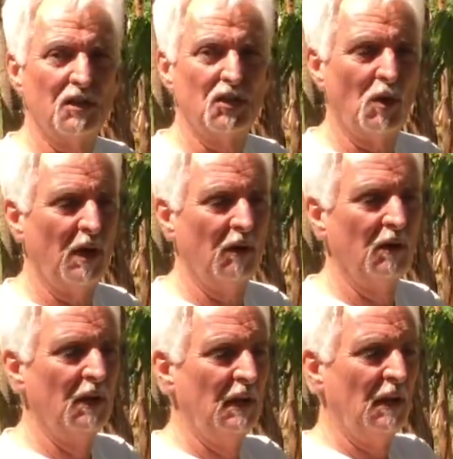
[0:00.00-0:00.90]
the soil.
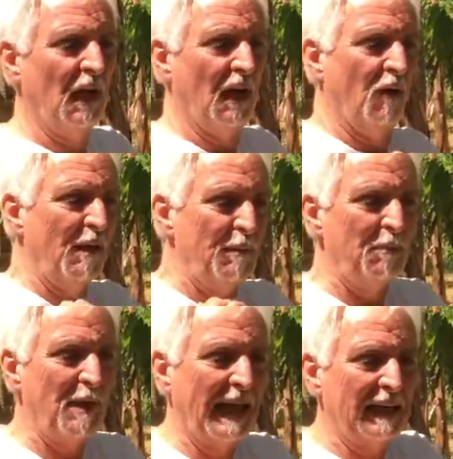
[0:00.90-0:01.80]
We've
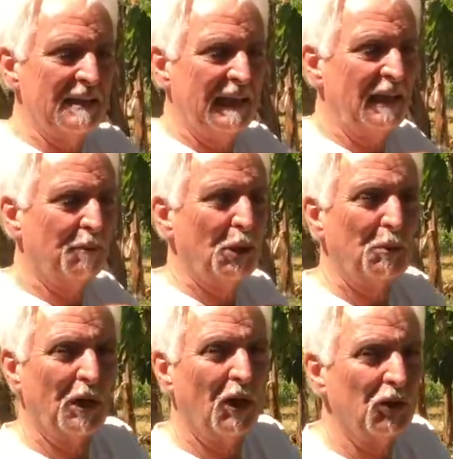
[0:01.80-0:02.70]
been practicing here
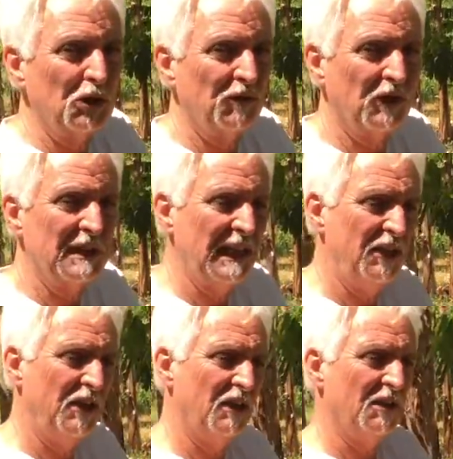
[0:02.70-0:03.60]
permaculture for 10
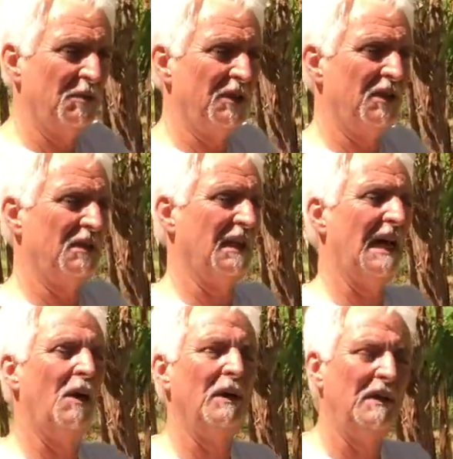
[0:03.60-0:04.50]
years, which is
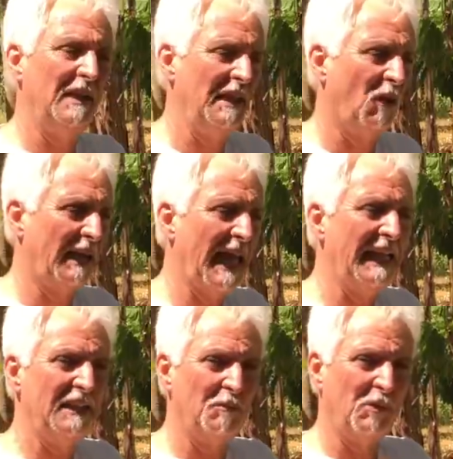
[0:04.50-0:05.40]
allowing the
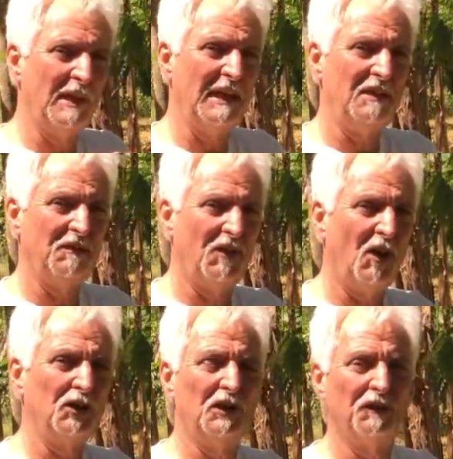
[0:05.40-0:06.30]
organic debris to
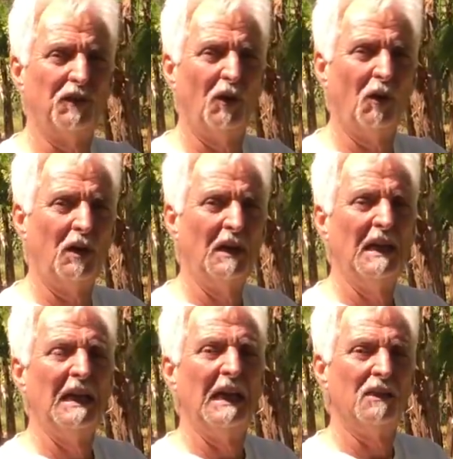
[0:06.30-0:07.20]
fall to the floor
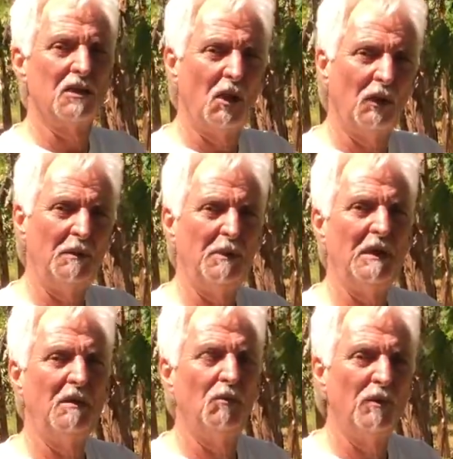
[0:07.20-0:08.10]
and slowly be